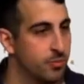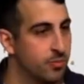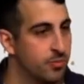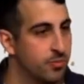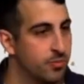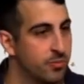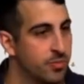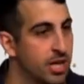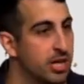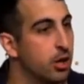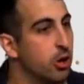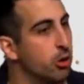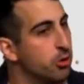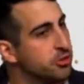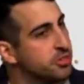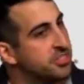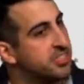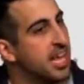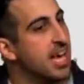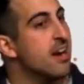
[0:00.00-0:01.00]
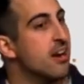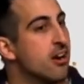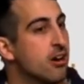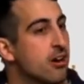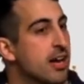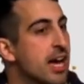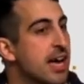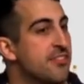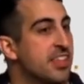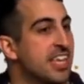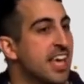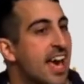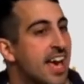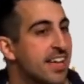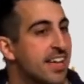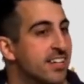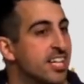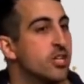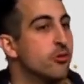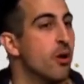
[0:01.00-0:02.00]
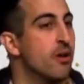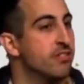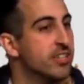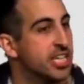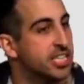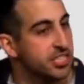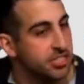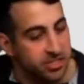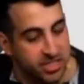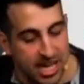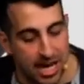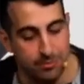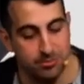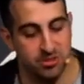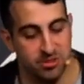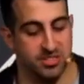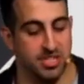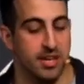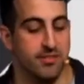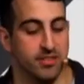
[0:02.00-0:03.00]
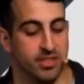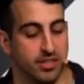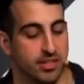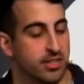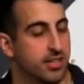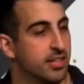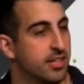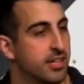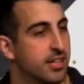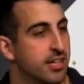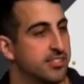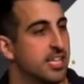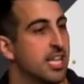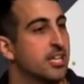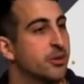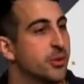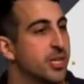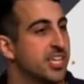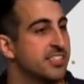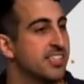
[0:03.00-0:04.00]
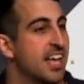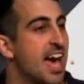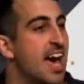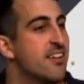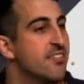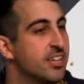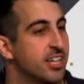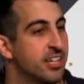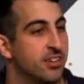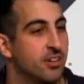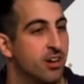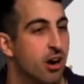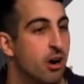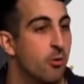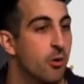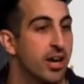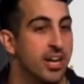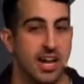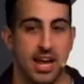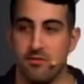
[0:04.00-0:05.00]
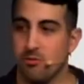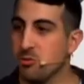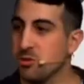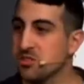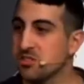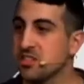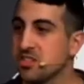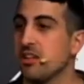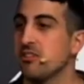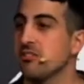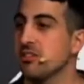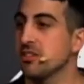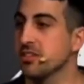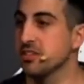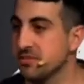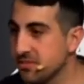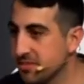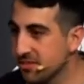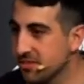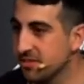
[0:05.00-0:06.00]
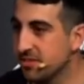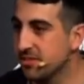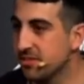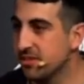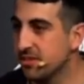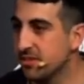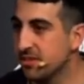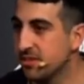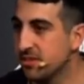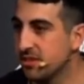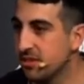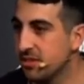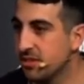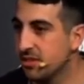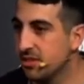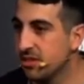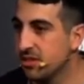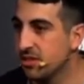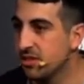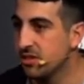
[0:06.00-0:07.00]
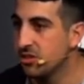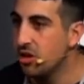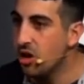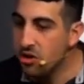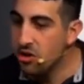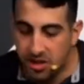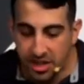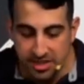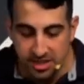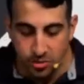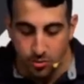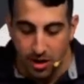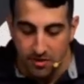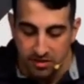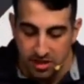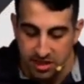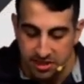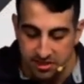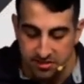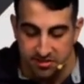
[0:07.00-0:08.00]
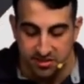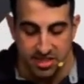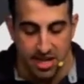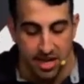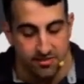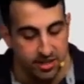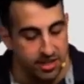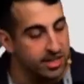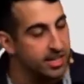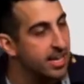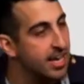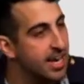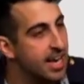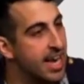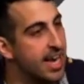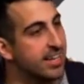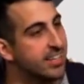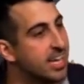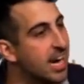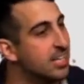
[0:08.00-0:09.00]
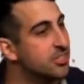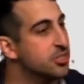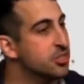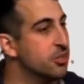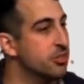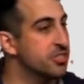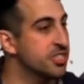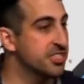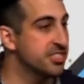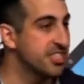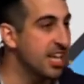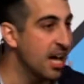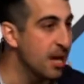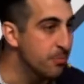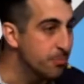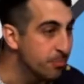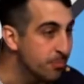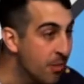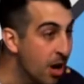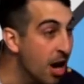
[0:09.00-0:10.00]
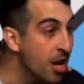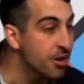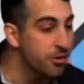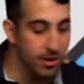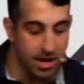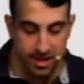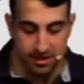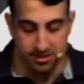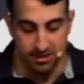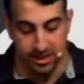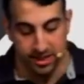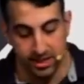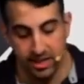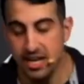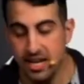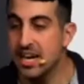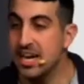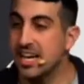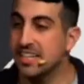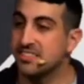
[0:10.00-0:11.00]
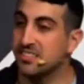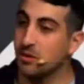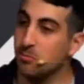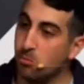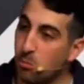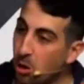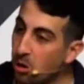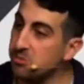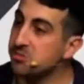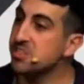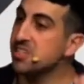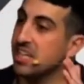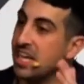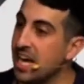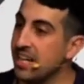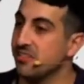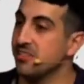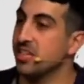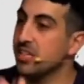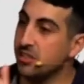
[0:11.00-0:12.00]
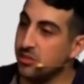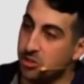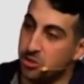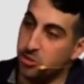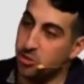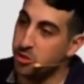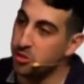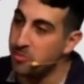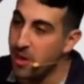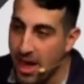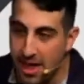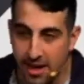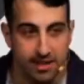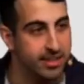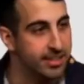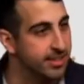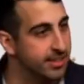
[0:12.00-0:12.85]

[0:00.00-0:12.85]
Like, who's there at the end in Revelation chapter 7? It's not like we get to heaven and, oh, wait, everyone's colorless. No, you get to Revelation 7 and God's church is not mono ethnic, it's a multi ethnic new humanity.